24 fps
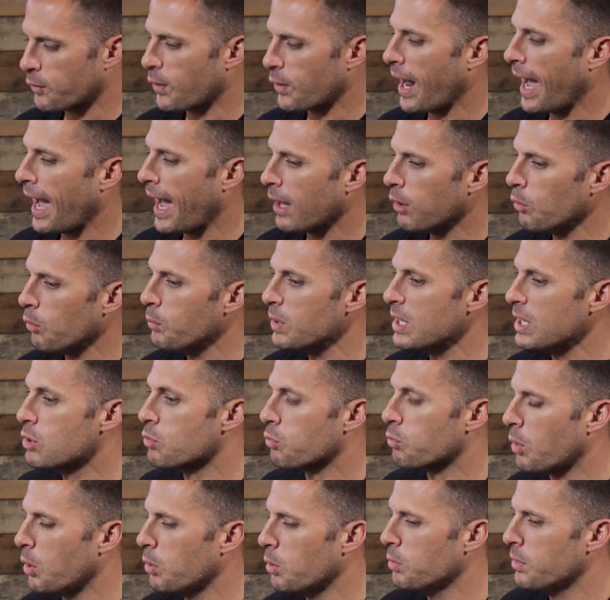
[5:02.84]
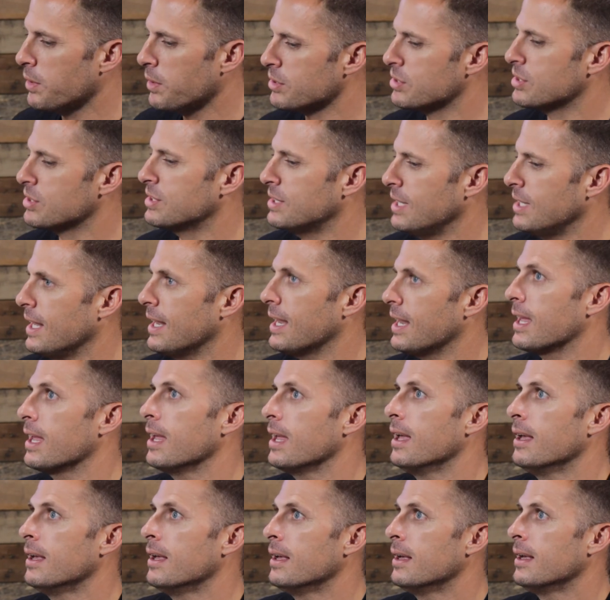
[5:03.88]
for how do we grow this
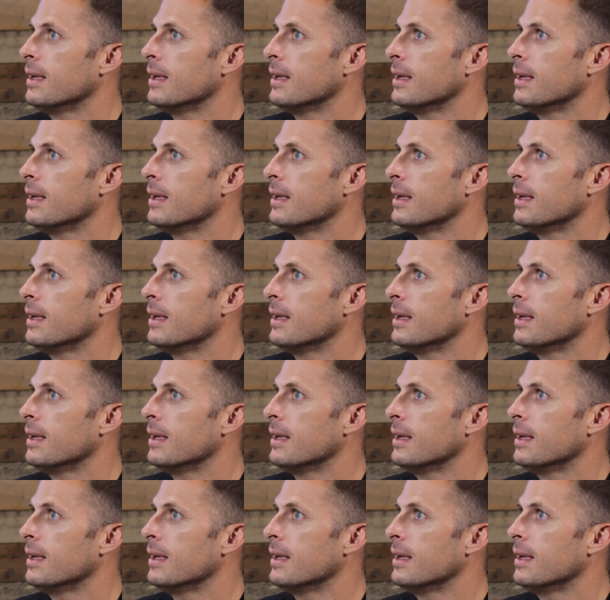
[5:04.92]
city